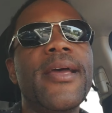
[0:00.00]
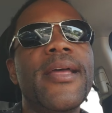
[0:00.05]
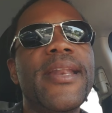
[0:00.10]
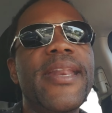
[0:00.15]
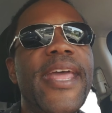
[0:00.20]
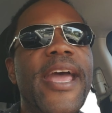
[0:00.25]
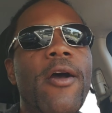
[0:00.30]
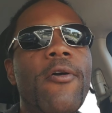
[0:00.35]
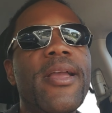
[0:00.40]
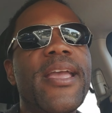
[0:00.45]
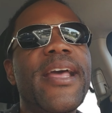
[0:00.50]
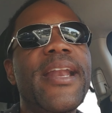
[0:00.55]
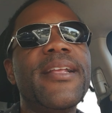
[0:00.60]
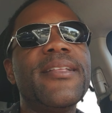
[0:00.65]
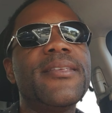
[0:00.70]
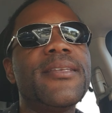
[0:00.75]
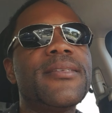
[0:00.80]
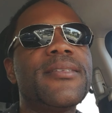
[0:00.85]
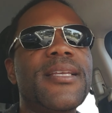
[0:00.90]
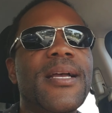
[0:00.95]
they'll get
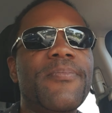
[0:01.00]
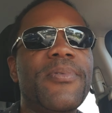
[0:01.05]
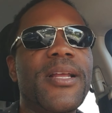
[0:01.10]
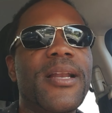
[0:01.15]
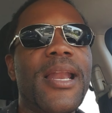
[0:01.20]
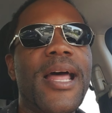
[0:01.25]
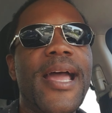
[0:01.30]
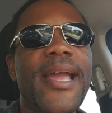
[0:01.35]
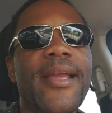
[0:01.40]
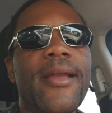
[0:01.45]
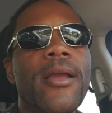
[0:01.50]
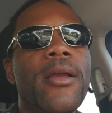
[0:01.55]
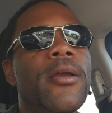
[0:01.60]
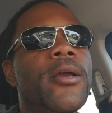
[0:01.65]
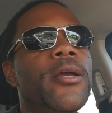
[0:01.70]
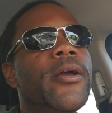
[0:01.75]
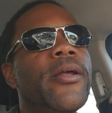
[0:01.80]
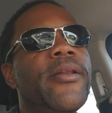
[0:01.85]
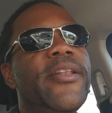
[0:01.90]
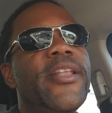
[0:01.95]
into something like
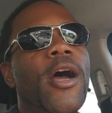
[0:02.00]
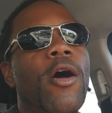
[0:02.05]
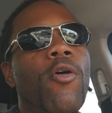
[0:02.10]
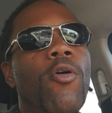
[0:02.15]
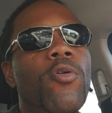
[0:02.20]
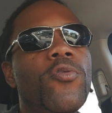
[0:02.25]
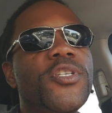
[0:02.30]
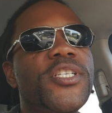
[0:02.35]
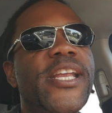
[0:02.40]
Doge,